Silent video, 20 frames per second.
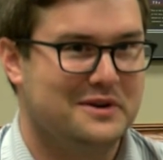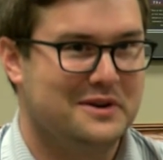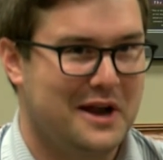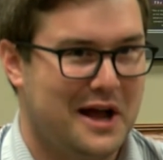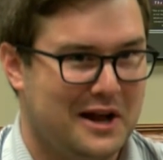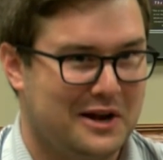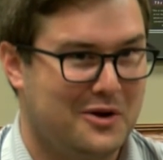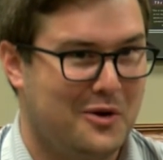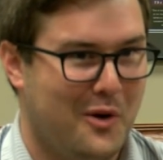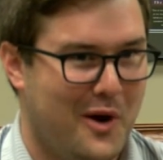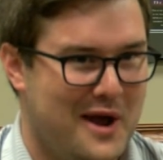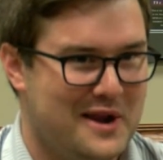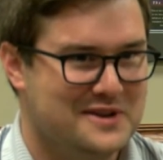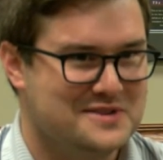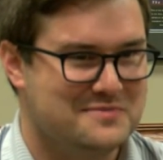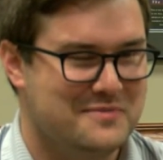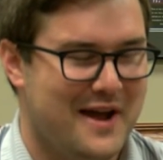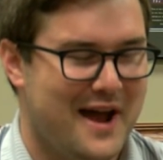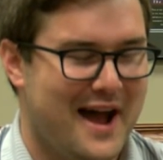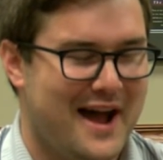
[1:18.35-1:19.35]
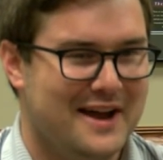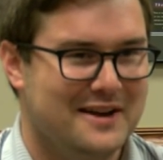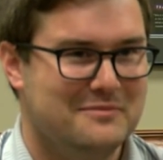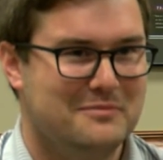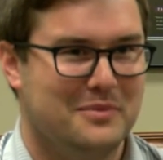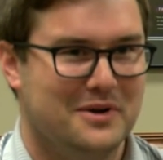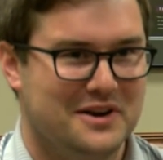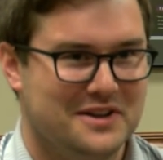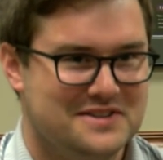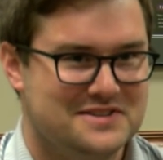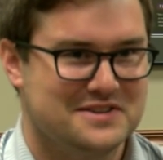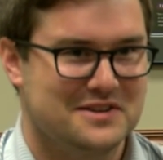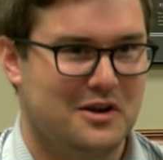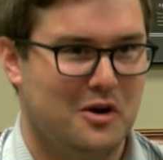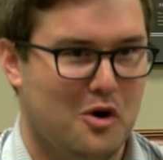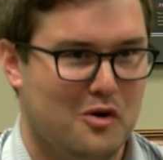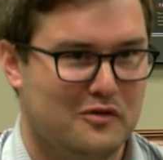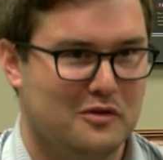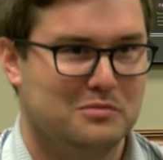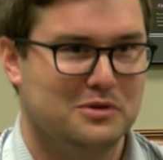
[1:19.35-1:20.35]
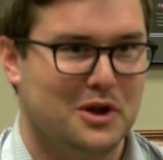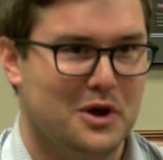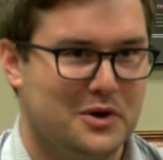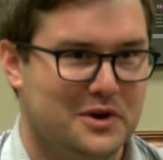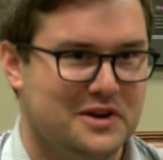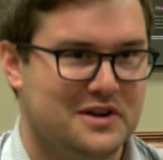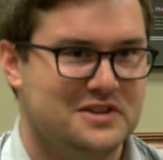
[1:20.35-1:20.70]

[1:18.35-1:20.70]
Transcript: not quite as bad, but it's overbloated